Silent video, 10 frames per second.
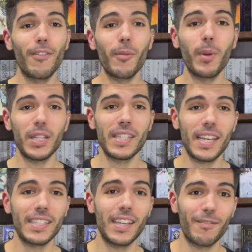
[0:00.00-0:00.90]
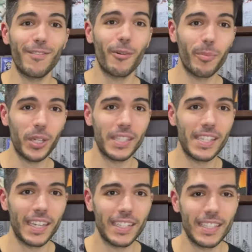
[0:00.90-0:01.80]
four point six and four point
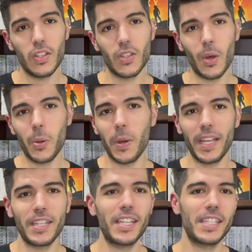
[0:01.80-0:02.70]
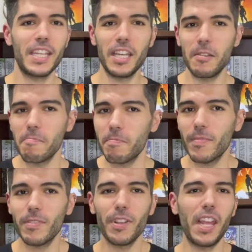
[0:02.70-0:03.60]
six. So as you can see,
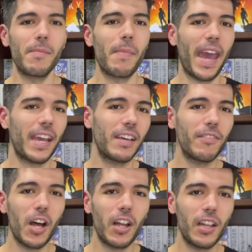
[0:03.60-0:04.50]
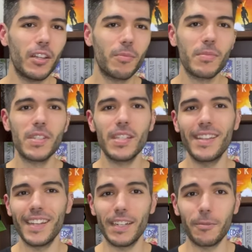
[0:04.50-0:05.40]
in manga volumes,
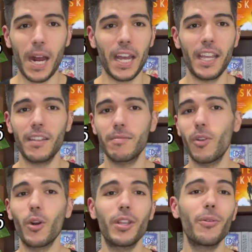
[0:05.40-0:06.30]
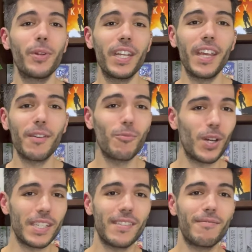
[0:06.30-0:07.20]
the writing or the reading
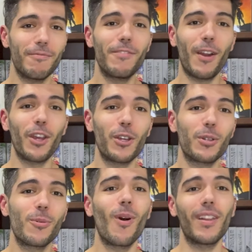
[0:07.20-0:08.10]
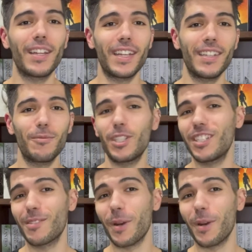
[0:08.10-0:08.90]
was very good quality, which is